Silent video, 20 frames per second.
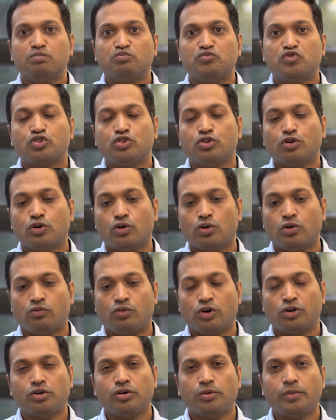So
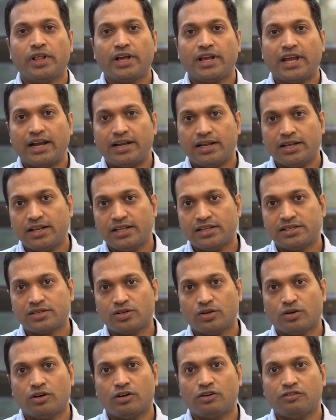what could be the
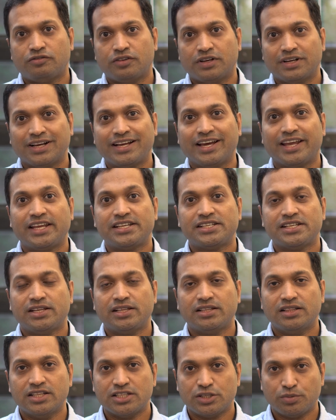catalyst of a correction
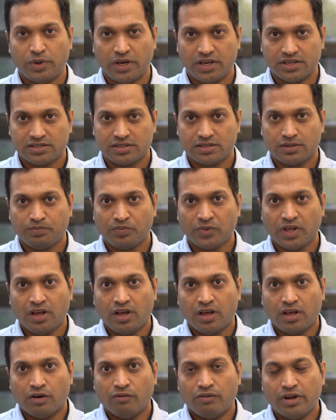in this space?
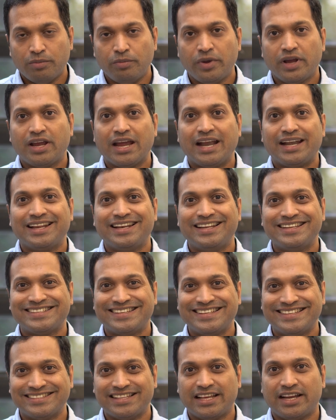One big
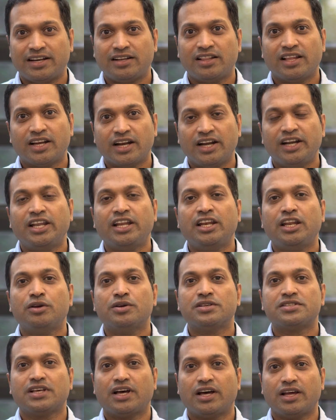catalyst is that the
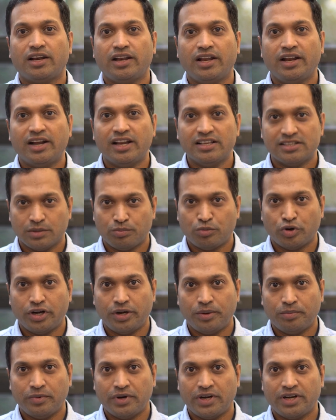continuous earning
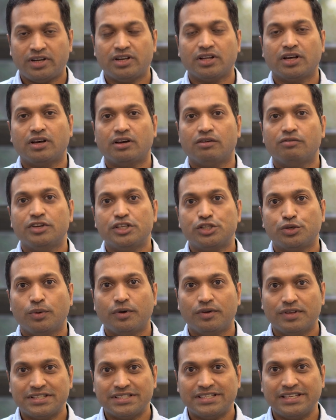disappointment which
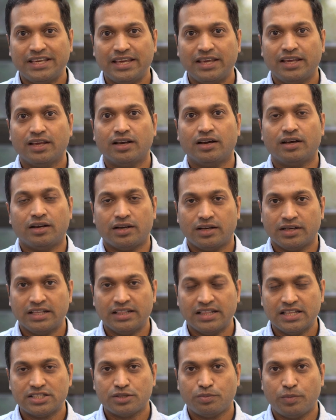we will see
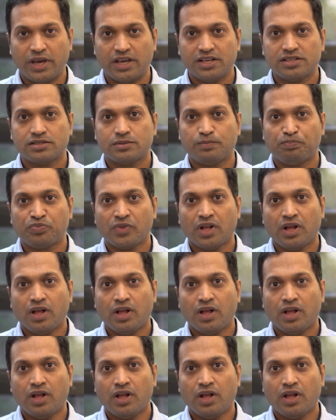in this space,